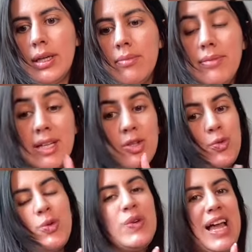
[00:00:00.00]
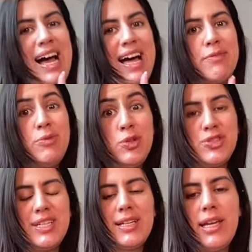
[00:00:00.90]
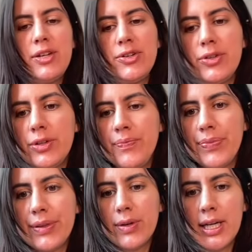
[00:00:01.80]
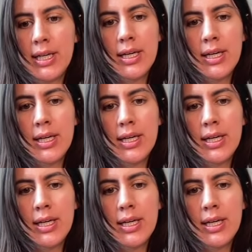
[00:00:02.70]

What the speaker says: because we will add music later on. Okay,